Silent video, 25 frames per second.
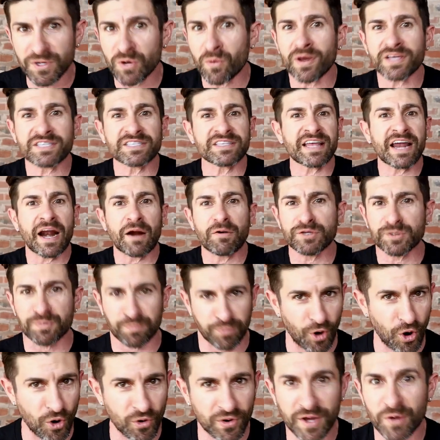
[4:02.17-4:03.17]
It wasn't that I was
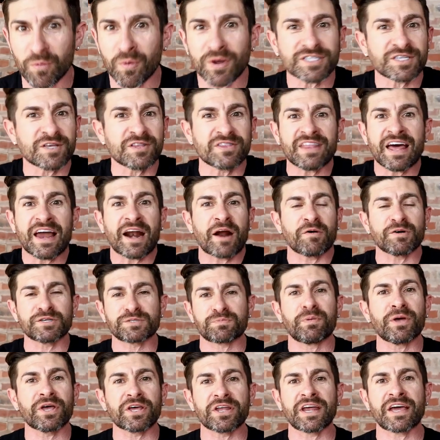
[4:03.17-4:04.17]
broke. It wasn't that I was
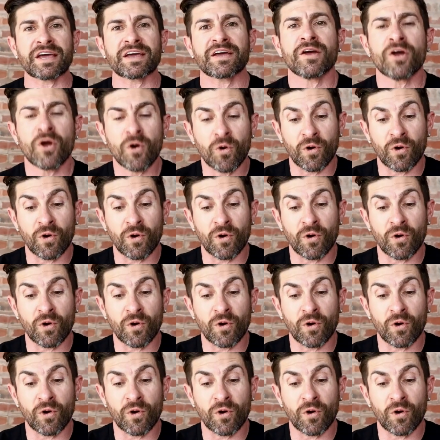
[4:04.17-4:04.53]
building